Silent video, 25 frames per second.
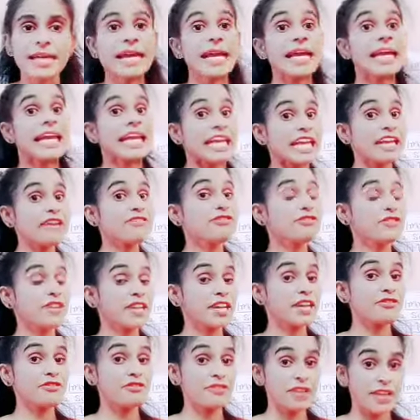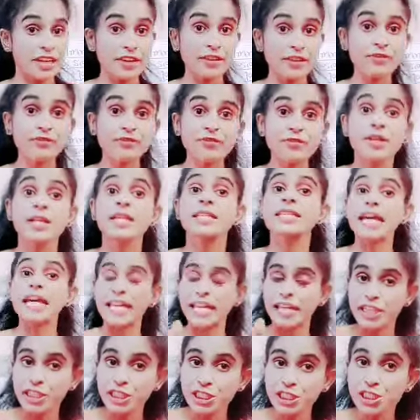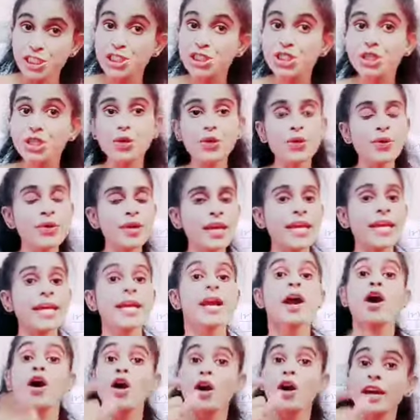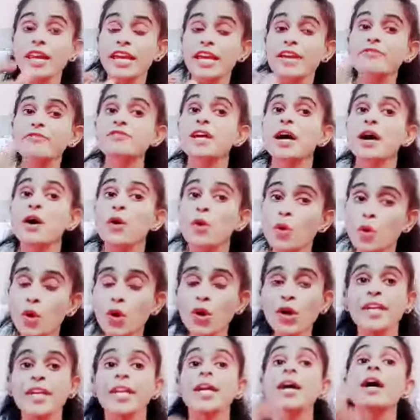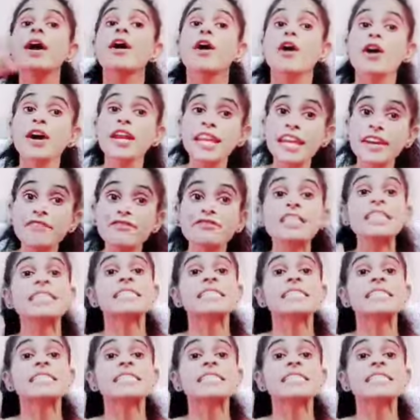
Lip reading: If the injury or if the wound or if the